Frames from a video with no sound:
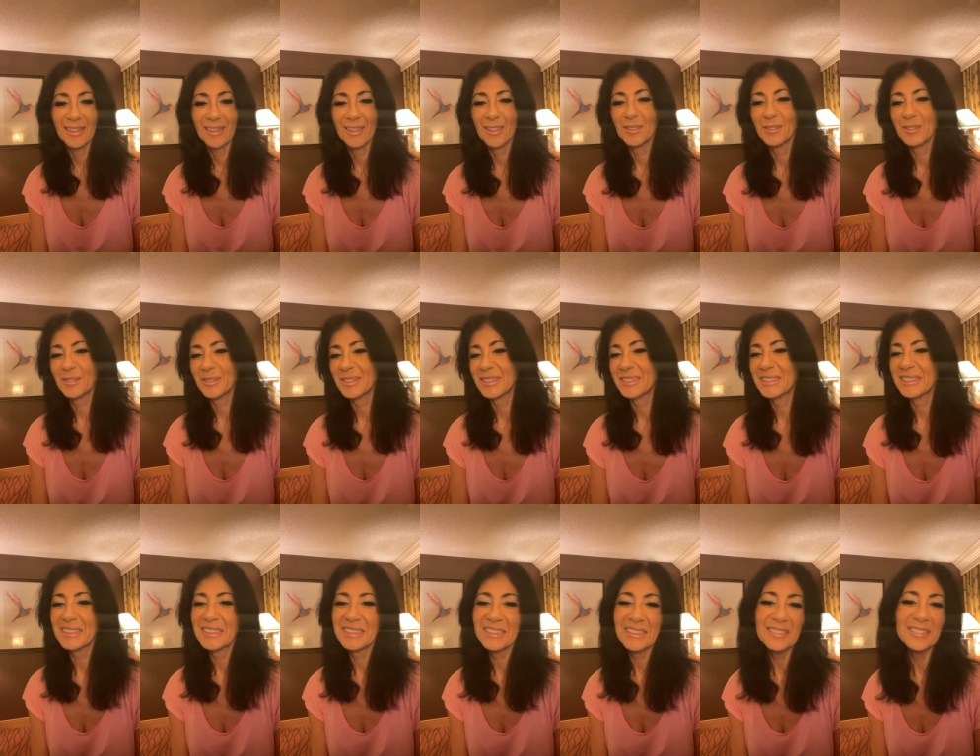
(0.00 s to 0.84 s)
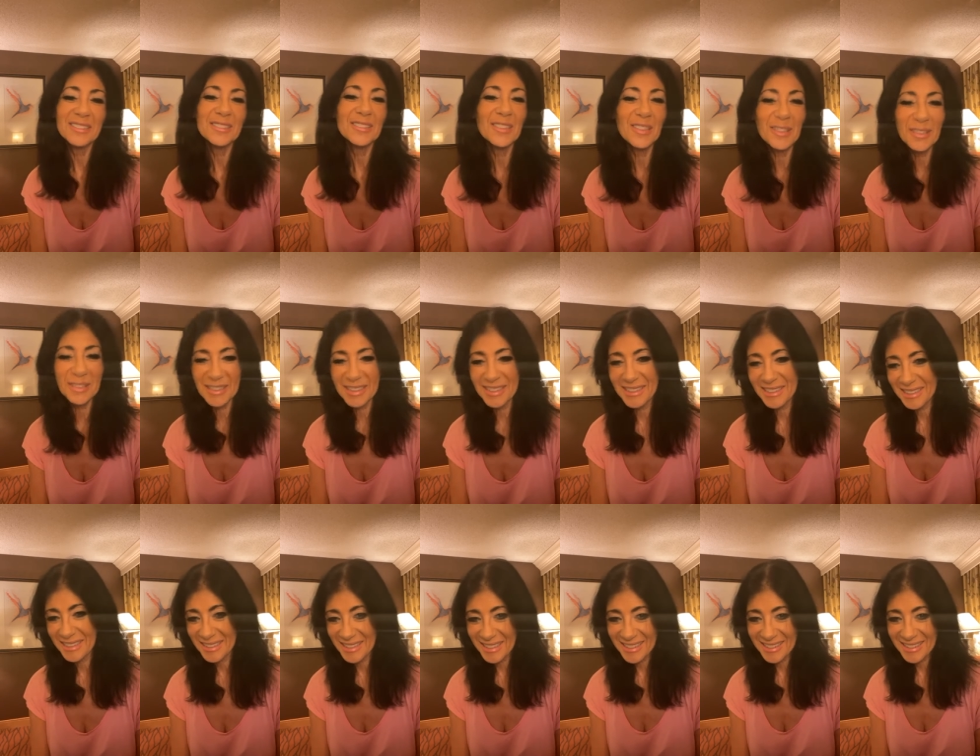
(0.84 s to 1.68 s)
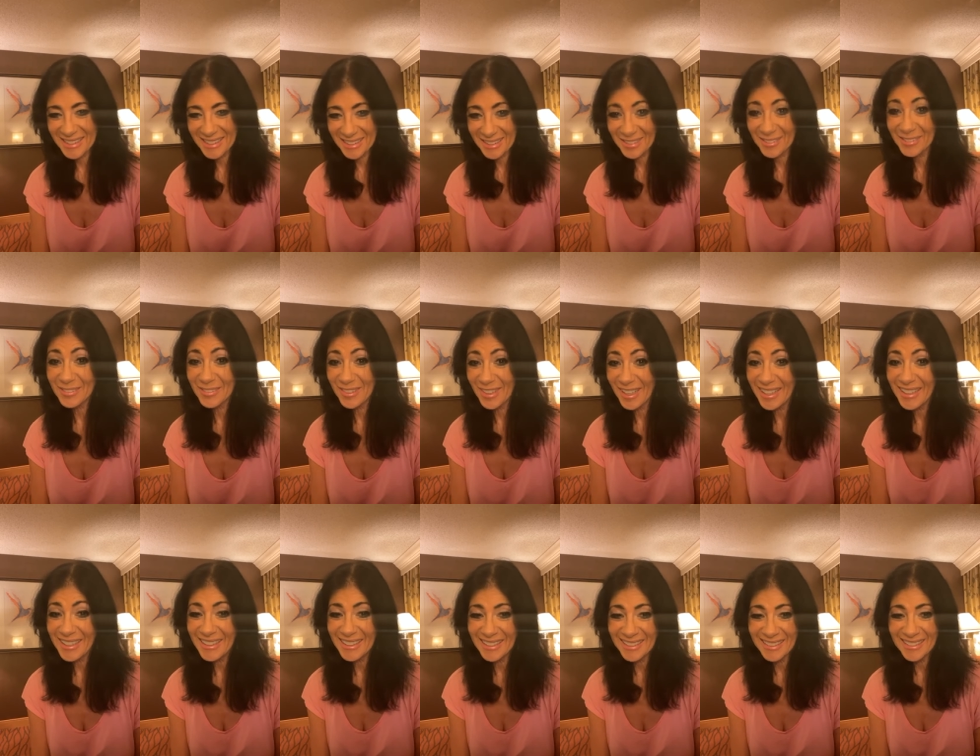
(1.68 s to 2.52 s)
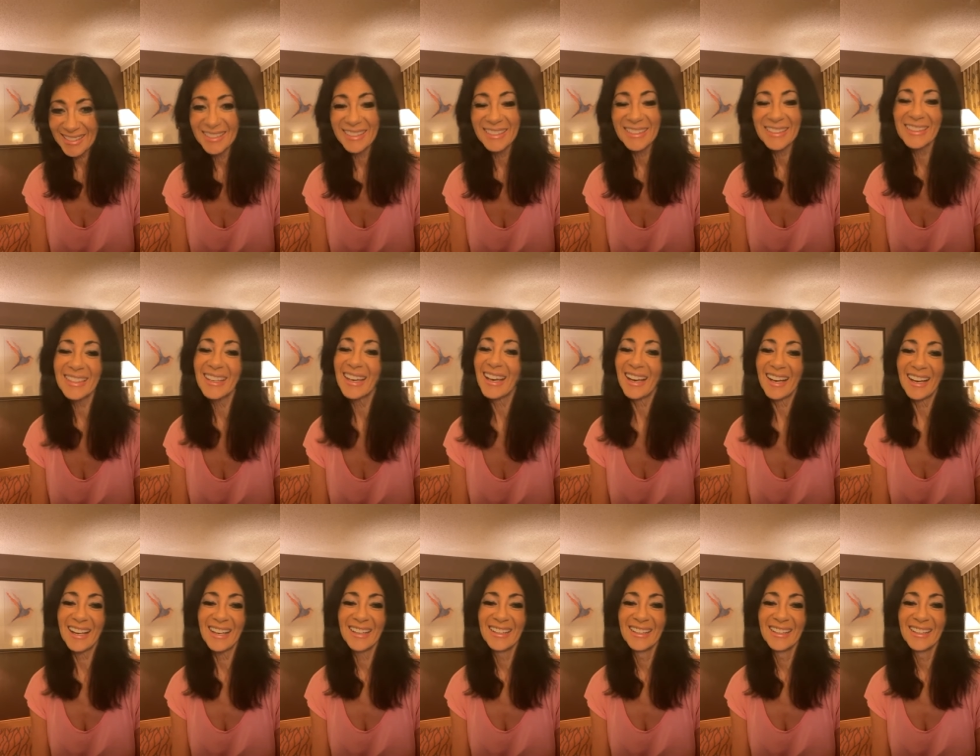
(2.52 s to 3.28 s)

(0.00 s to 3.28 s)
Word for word: Those little narcissists, right? Yeah.